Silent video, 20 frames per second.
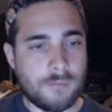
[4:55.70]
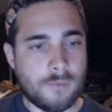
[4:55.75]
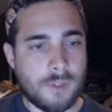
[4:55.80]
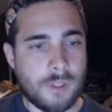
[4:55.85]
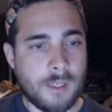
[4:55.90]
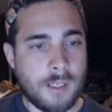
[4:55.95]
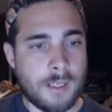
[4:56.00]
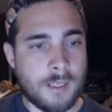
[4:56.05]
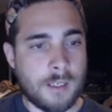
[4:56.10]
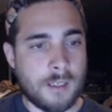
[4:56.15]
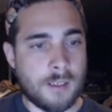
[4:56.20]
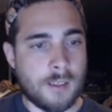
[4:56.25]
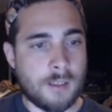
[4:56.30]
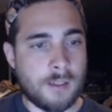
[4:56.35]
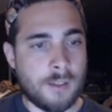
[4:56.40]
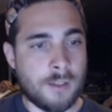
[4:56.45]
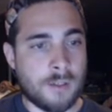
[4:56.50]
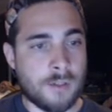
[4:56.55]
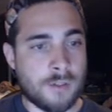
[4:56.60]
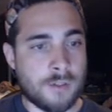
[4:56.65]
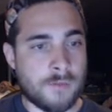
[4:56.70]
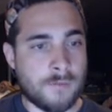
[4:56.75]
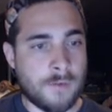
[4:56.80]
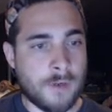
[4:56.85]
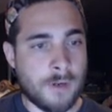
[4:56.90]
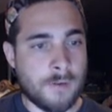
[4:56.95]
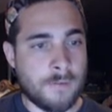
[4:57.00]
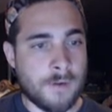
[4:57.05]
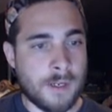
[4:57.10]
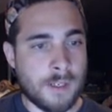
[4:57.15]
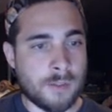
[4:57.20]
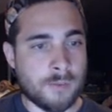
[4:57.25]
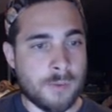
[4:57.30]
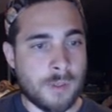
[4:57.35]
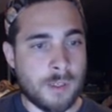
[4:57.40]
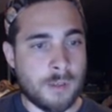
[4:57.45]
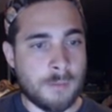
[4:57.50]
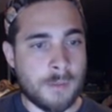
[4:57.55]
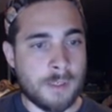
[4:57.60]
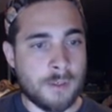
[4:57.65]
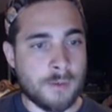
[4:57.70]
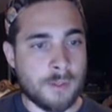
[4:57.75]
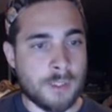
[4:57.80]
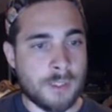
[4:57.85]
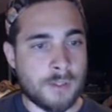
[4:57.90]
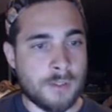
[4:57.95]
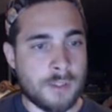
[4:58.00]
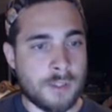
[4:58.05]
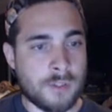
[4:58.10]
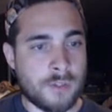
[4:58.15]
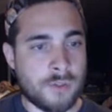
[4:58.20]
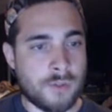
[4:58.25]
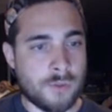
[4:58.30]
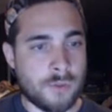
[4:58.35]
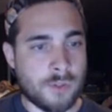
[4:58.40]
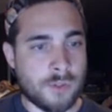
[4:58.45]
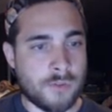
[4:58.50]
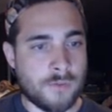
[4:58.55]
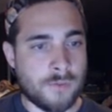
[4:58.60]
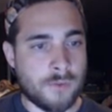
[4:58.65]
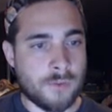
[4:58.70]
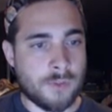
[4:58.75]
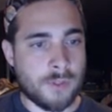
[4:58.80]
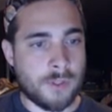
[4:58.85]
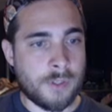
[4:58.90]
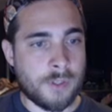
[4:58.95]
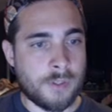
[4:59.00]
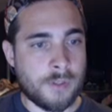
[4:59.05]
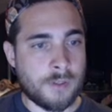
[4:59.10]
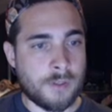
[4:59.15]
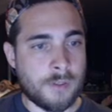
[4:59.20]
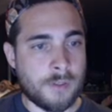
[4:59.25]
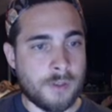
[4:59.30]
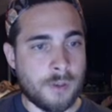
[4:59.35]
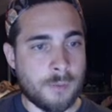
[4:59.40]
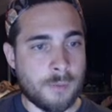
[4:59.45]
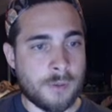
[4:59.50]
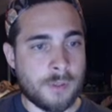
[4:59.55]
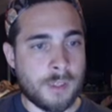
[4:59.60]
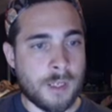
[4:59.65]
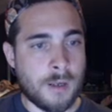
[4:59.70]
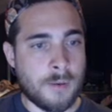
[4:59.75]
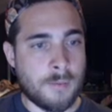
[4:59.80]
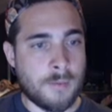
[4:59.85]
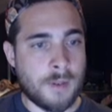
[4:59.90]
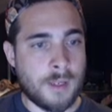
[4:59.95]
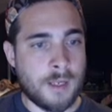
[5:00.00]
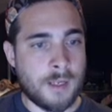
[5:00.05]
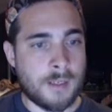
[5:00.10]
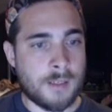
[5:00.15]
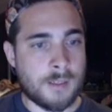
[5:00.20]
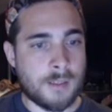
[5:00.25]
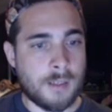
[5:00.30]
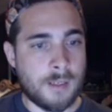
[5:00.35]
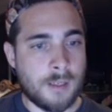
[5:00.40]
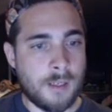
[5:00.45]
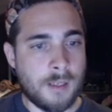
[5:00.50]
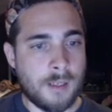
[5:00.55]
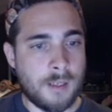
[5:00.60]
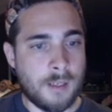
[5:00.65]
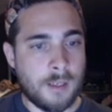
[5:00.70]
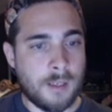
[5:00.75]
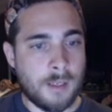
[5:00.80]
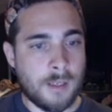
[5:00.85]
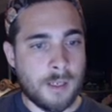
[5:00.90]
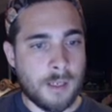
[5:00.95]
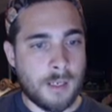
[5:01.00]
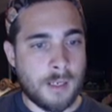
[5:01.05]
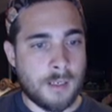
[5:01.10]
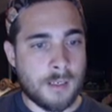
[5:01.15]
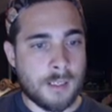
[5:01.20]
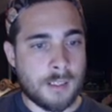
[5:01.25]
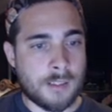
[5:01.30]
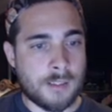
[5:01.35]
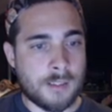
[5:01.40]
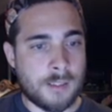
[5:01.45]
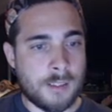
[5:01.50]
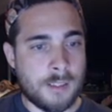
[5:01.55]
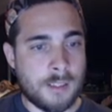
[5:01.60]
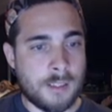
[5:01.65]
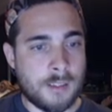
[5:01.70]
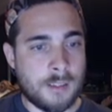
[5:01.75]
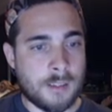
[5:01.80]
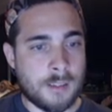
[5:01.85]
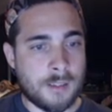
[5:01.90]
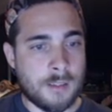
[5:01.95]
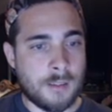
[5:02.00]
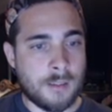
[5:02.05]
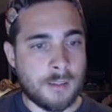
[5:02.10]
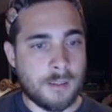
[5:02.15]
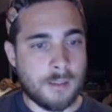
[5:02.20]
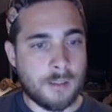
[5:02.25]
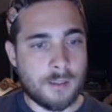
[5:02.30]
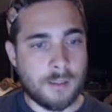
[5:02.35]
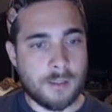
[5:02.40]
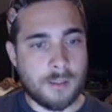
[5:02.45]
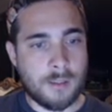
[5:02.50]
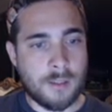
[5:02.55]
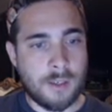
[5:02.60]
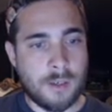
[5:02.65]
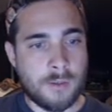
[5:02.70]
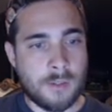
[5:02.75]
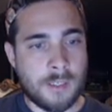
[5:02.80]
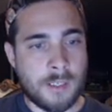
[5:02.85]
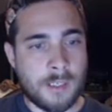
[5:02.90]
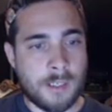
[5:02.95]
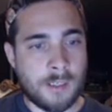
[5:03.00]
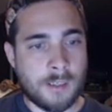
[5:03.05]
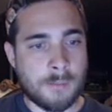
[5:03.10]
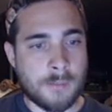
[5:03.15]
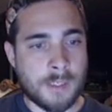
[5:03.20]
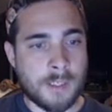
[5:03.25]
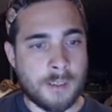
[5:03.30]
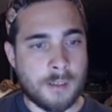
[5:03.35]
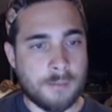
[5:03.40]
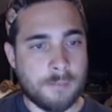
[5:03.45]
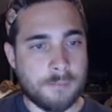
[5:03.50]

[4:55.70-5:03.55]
And you can just verify as well by going to the source folder here, opening up that. And that's the code that I committed.